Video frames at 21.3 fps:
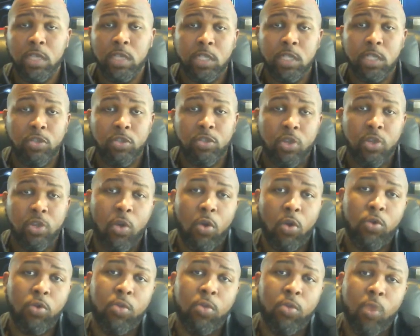as you
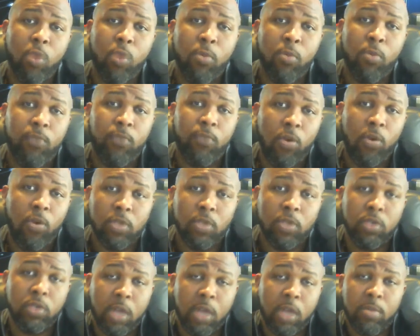know, your mobile
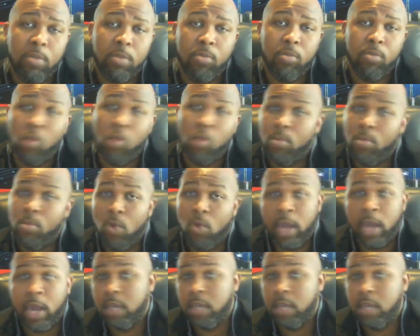phones are becoming more and
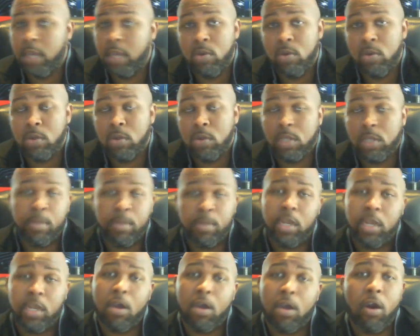more like computers. I
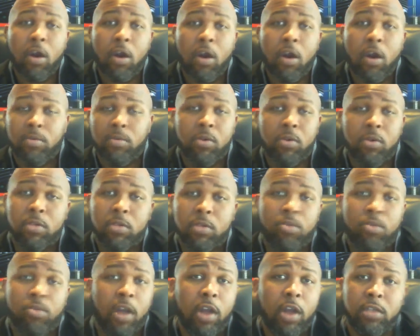mean, they are computers,
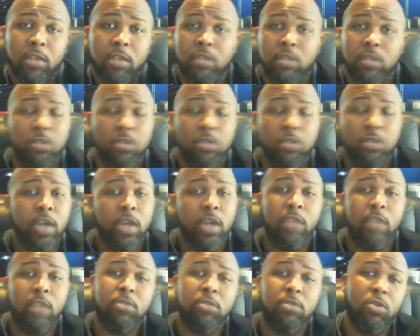processors,
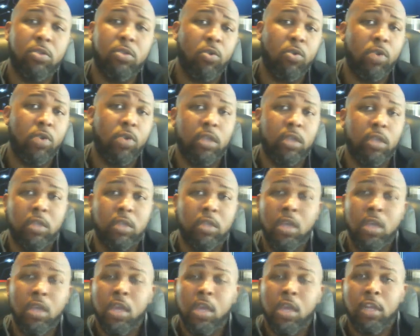RAM, storage.
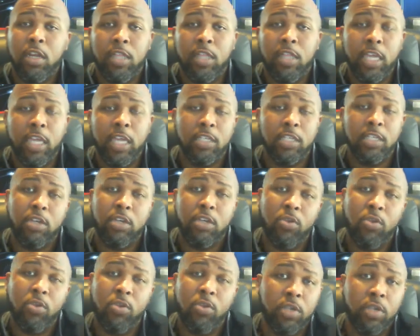The things they're
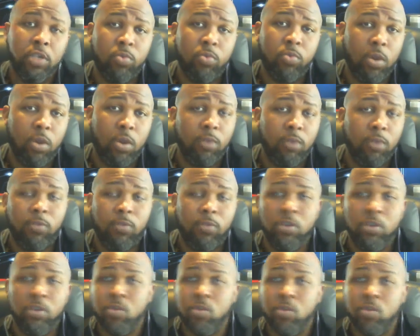doing is
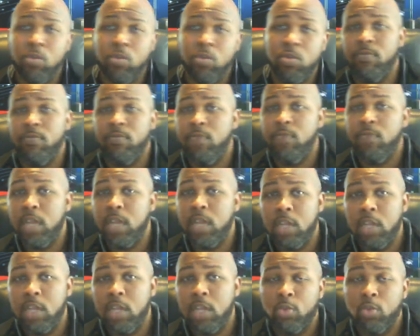wonderful. You're creating
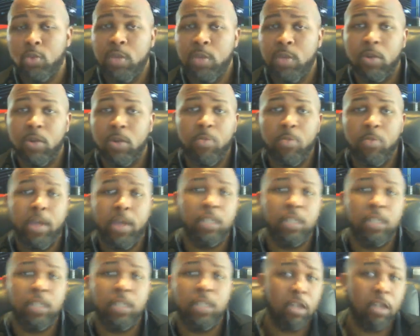video, people are
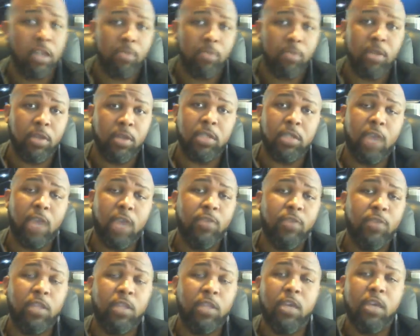managing companies,
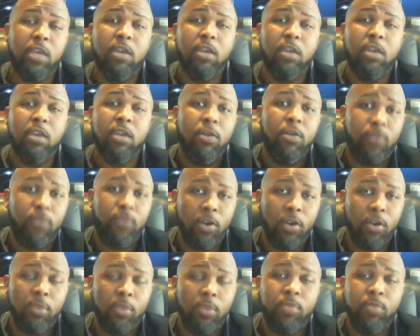everything
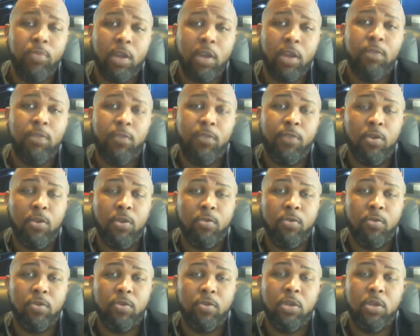from their
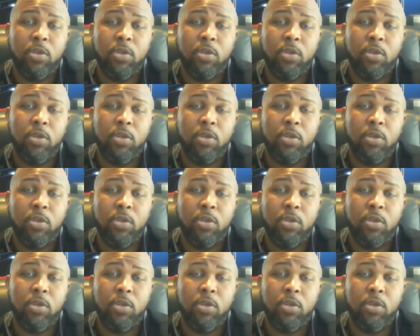phones.